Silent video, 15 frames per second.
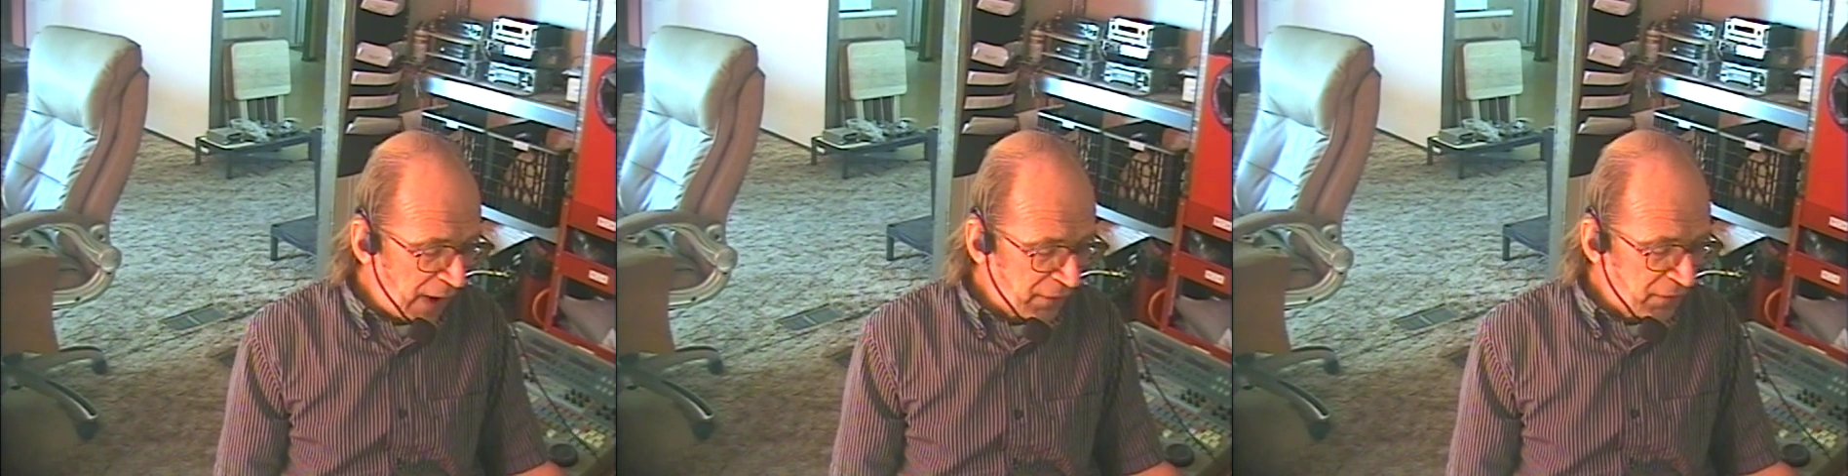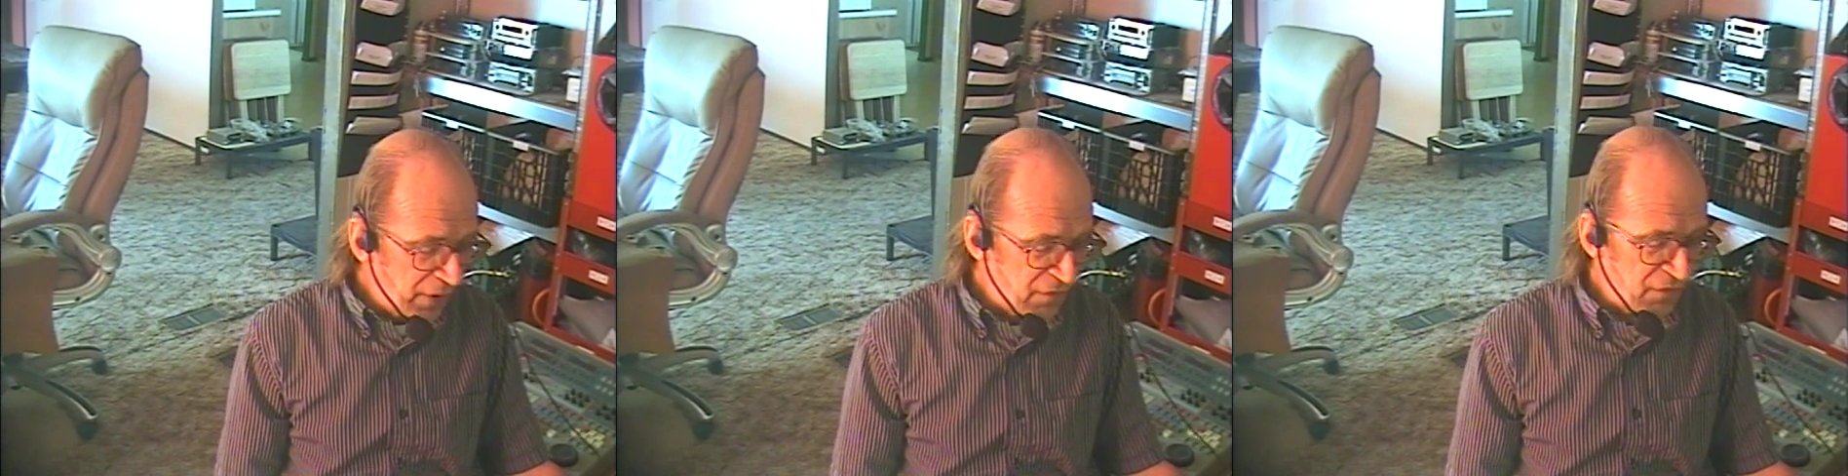
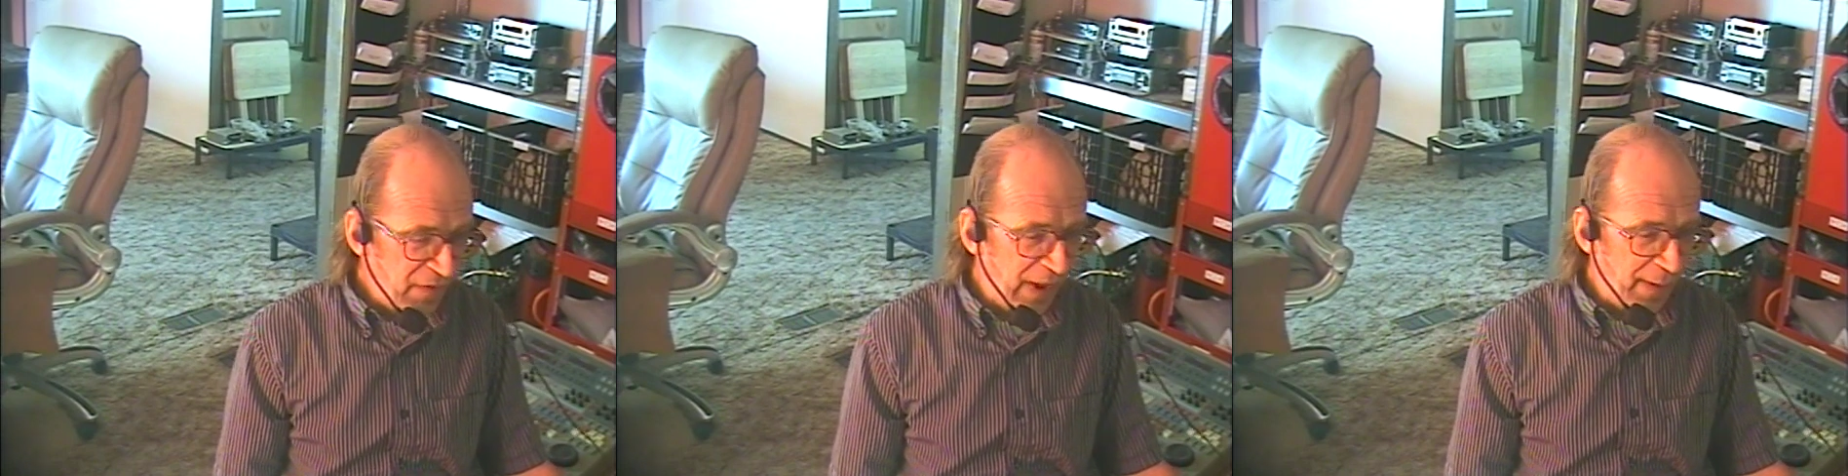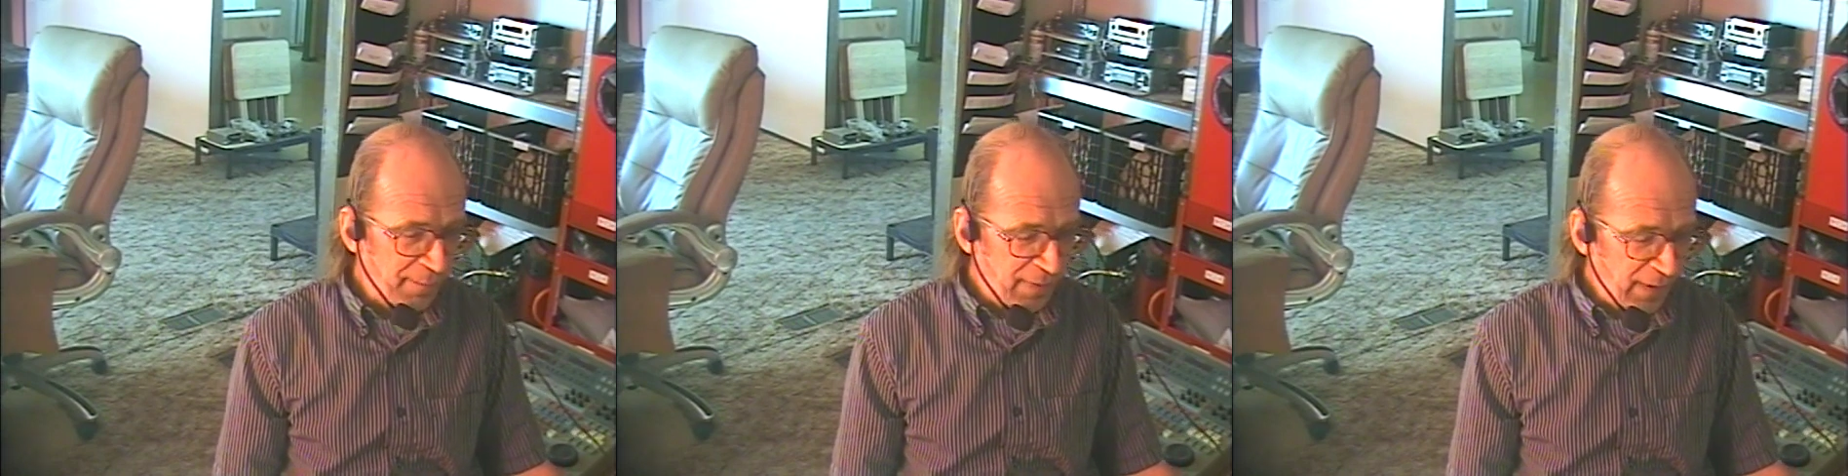does
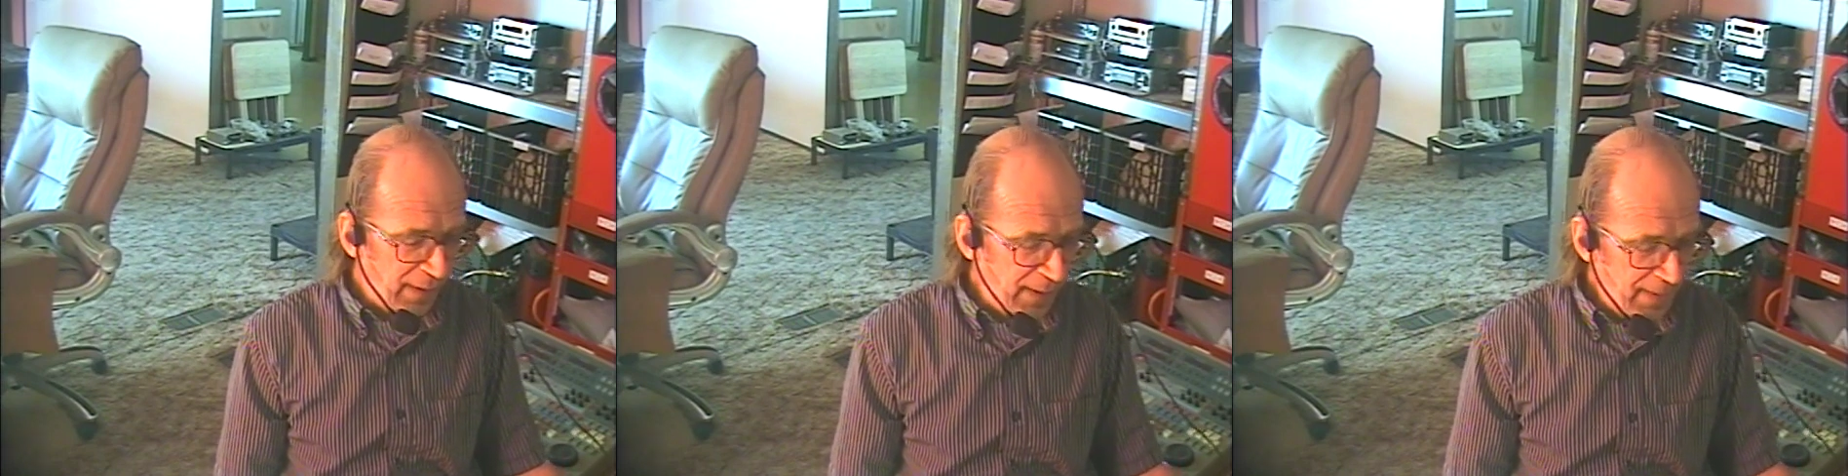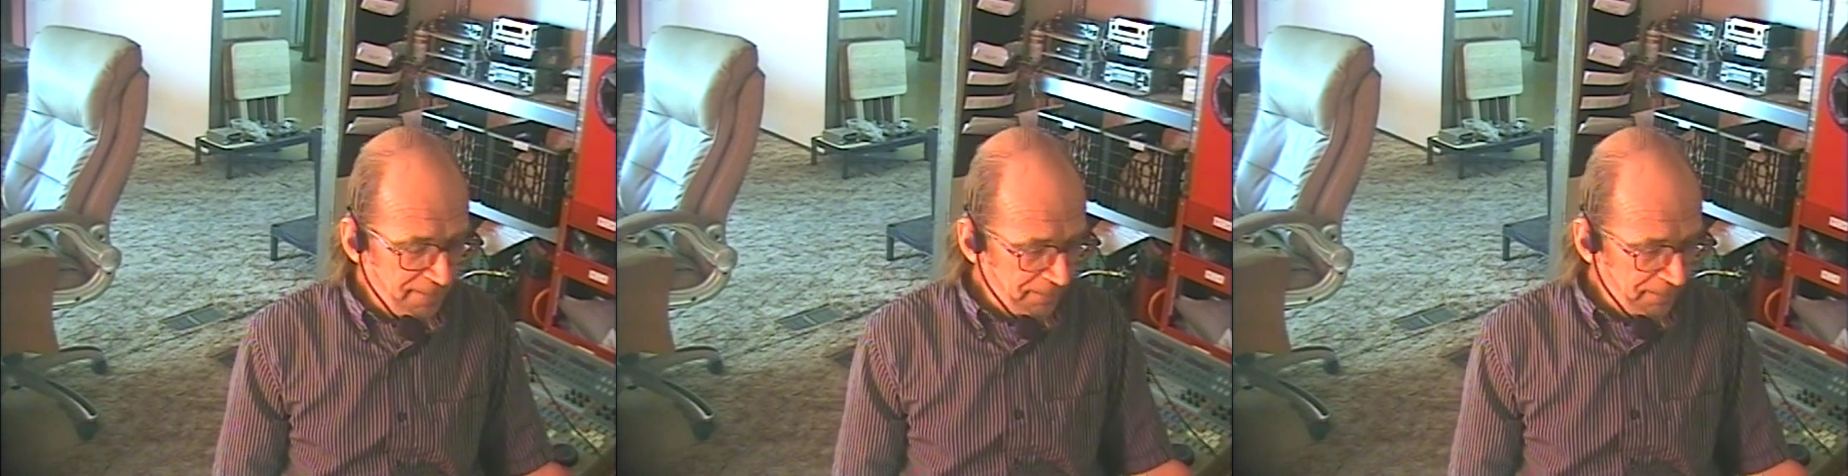not play.